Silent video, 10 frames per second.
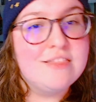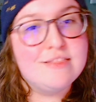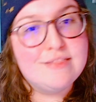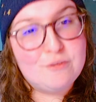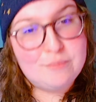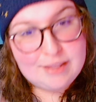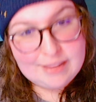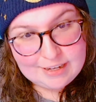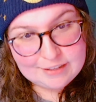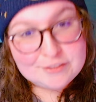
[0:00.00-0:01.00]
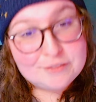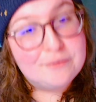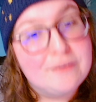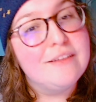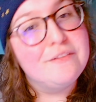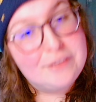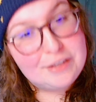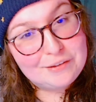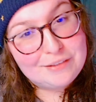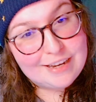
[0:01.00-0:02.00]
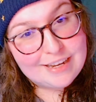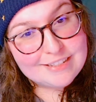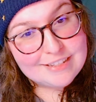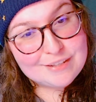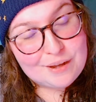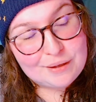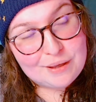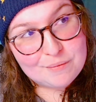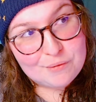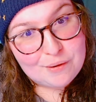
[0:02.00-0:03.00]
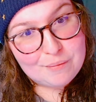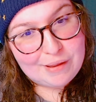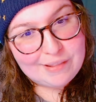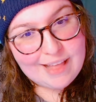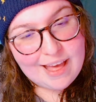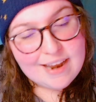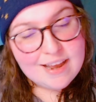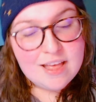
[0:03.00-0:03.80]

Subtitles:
There will be a link to a video that I did talking more about that.